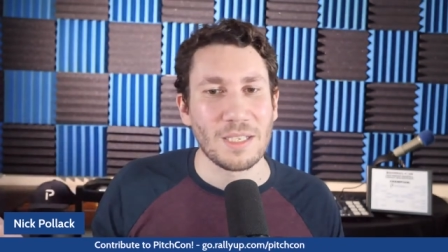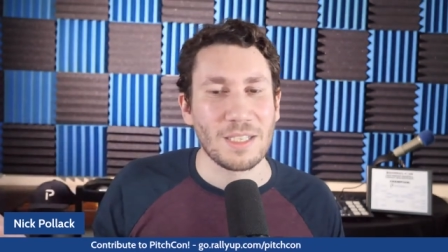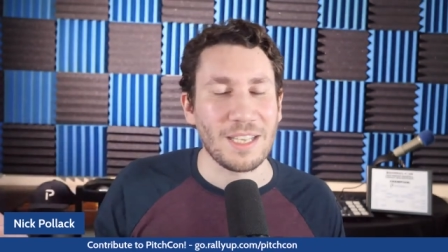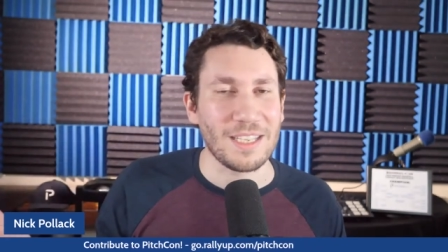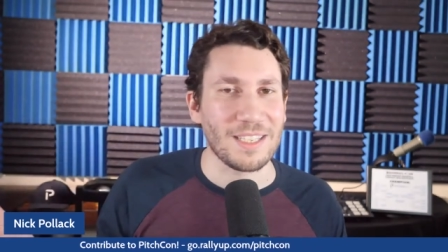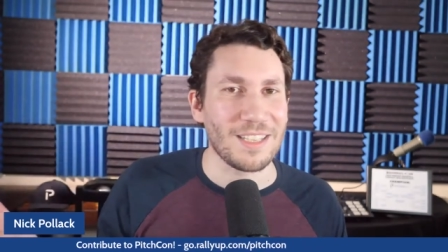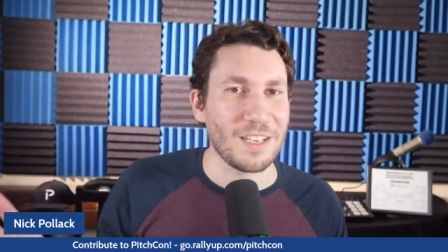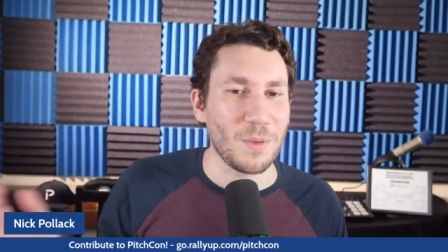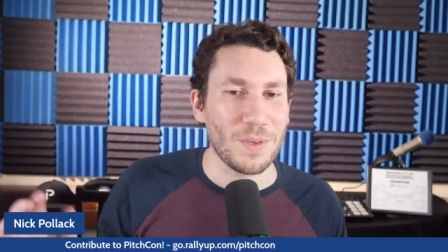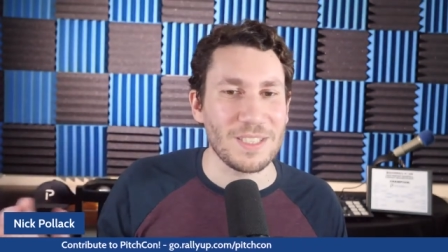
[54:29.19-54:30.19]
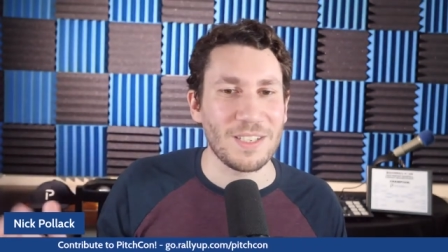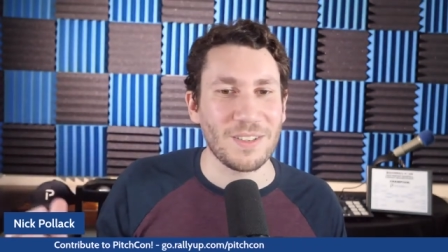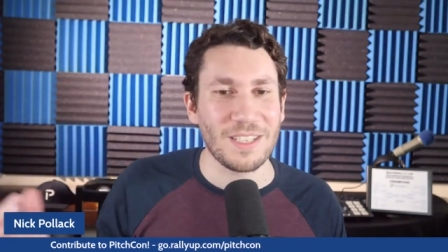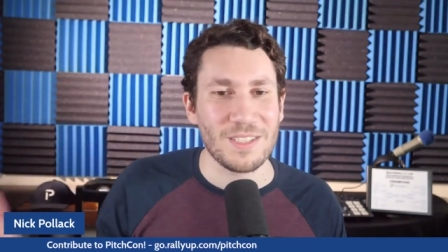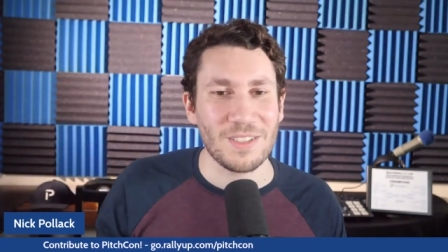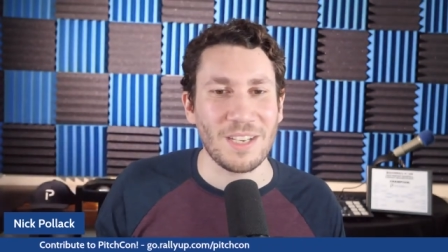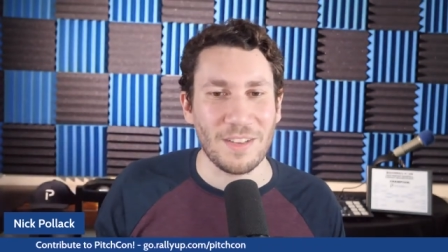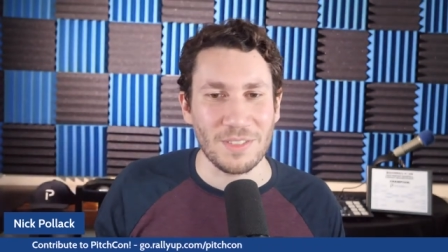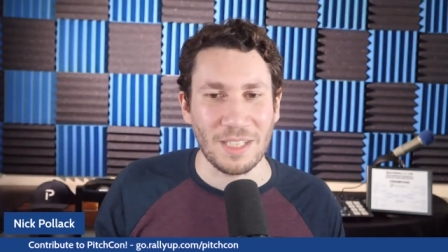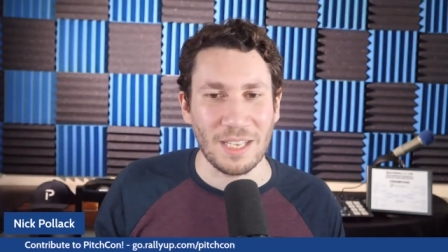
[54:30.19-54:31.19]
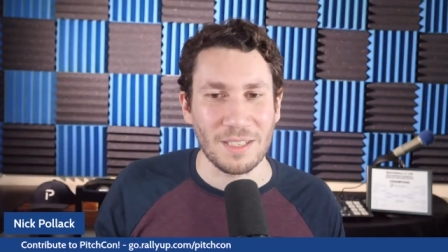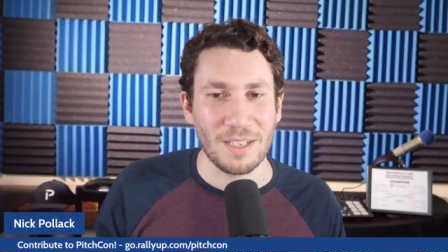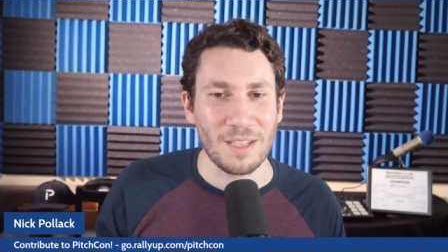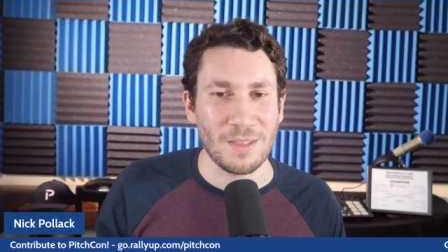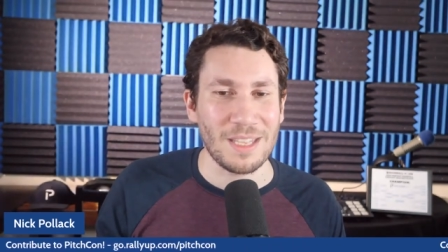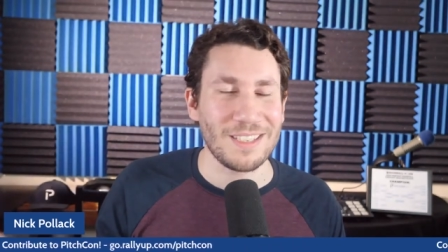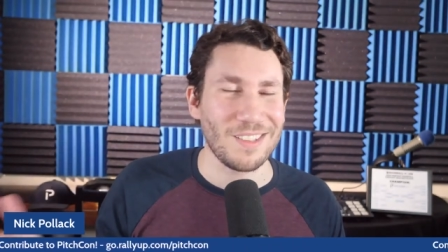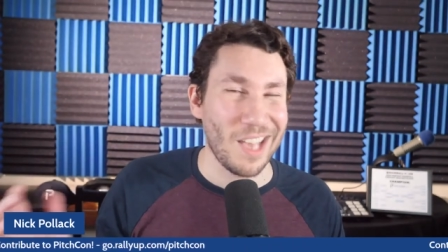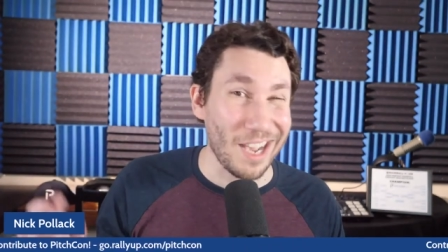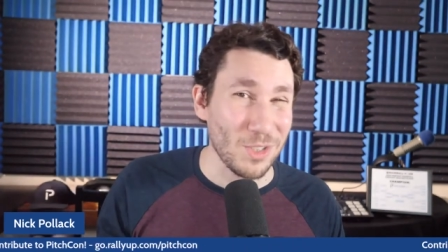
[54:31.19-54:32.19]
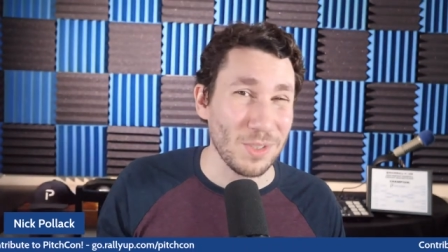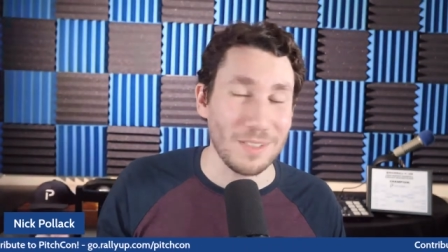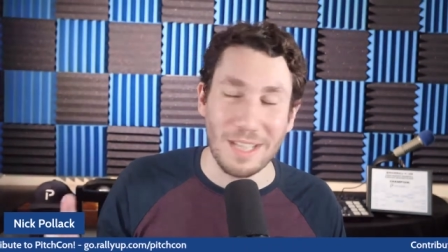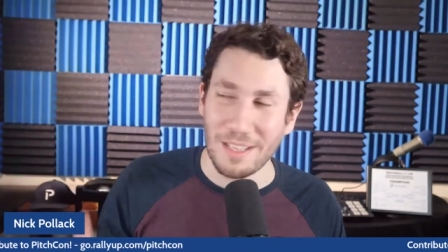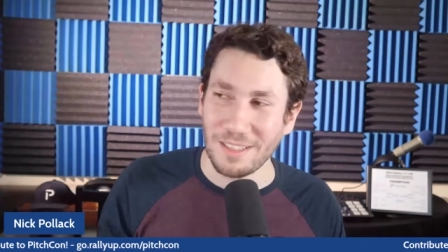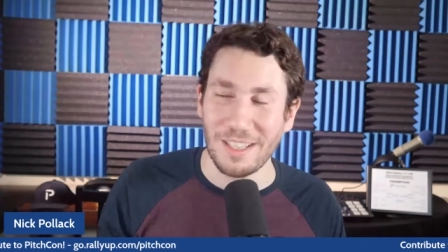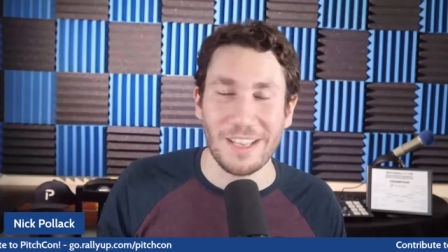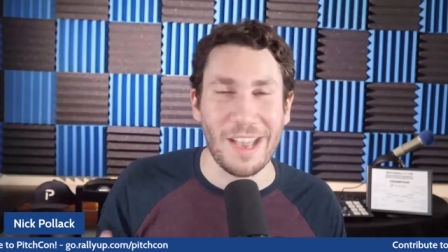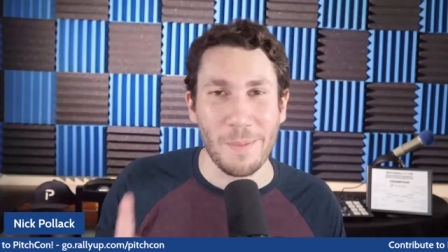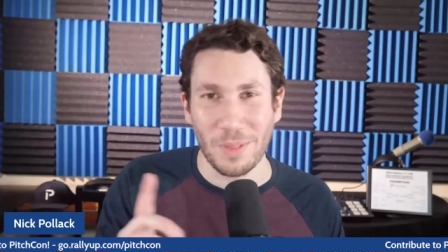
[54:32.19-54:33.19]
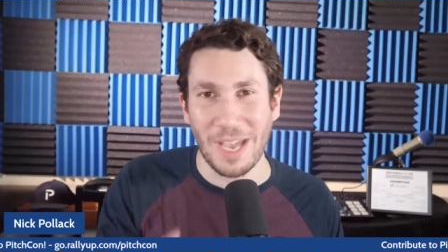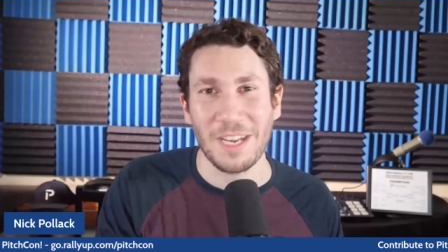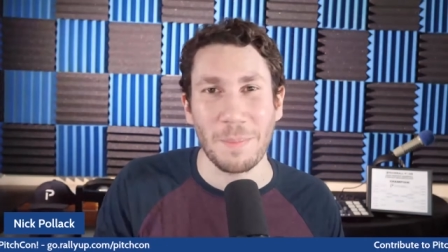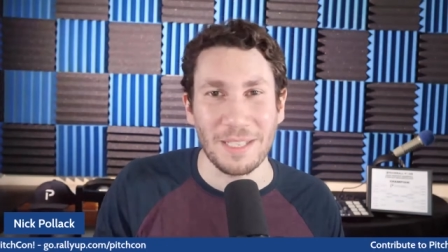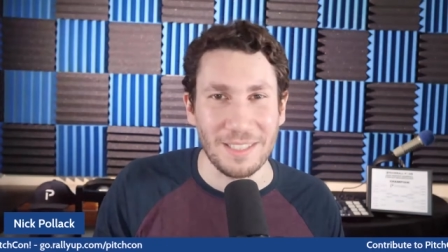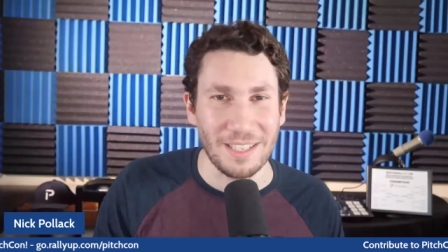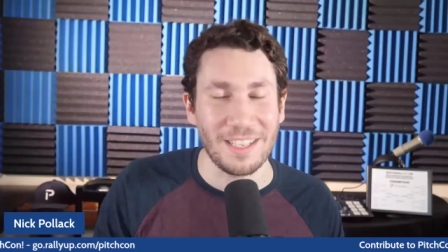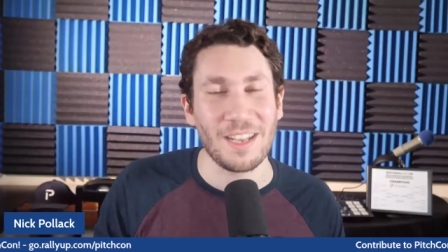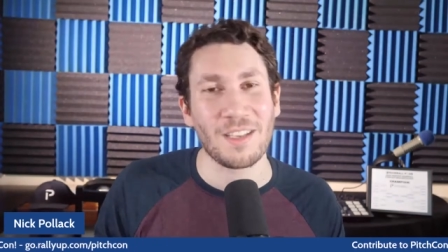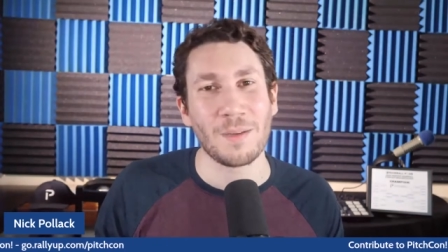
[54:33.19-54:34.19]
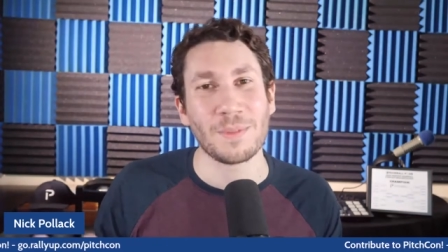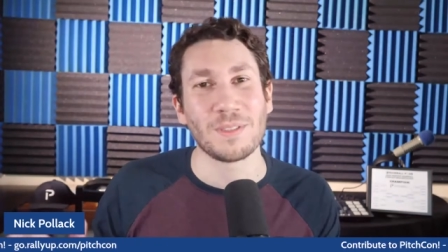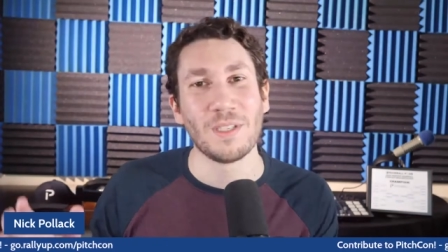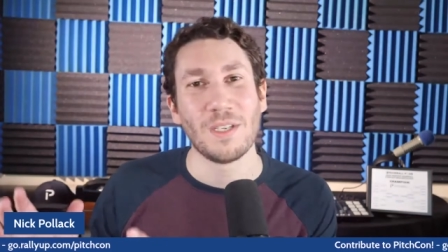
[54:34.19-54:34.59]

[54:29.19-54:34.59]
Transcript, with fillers: Like, and then he wasn't nearly as good after that. Then actually, I I'm lying about that. He had a couple